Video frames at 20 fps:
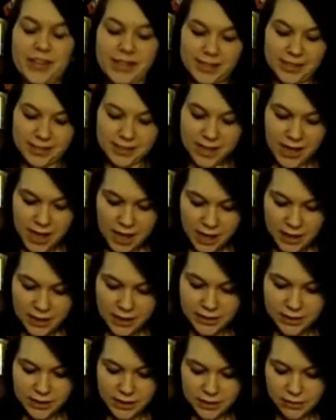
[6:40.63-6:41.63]
this.
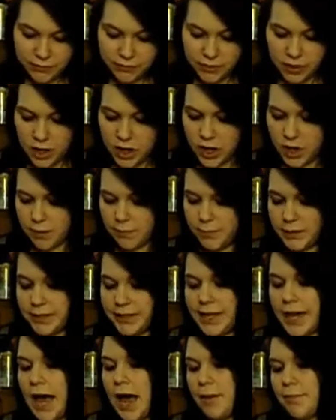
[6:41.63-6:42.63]
This is from
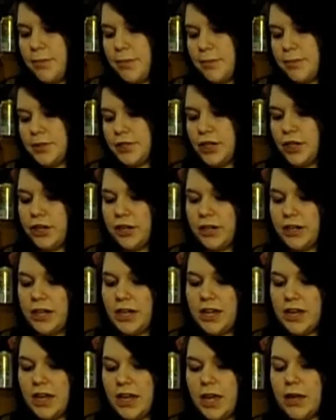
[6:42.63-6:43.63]
Gap
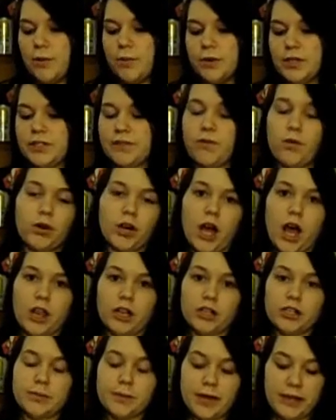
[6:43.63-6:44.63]
Maternity. It was
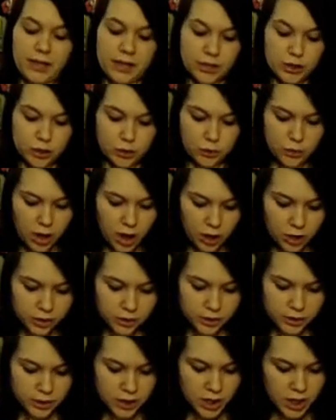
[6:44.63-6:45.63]
$4, making it $2
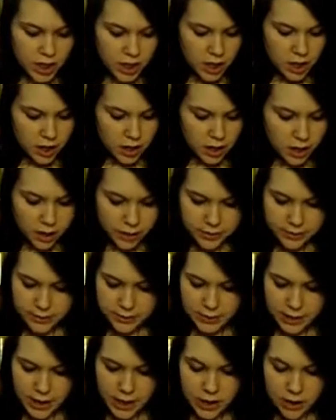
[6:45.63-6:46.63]
on
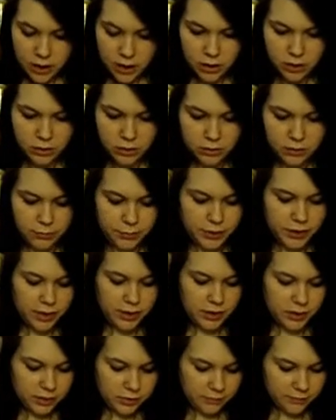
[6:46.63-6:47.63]
sale with
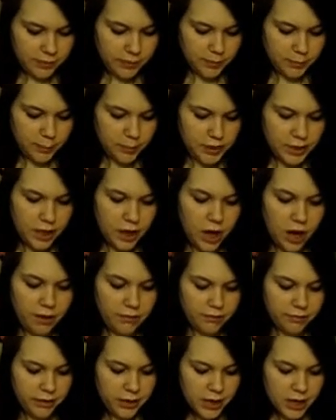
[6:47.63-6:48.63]
the 50%
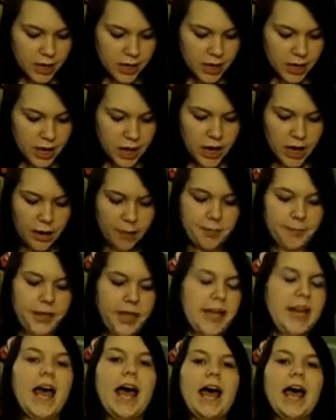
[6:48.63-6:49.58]
off. Um, it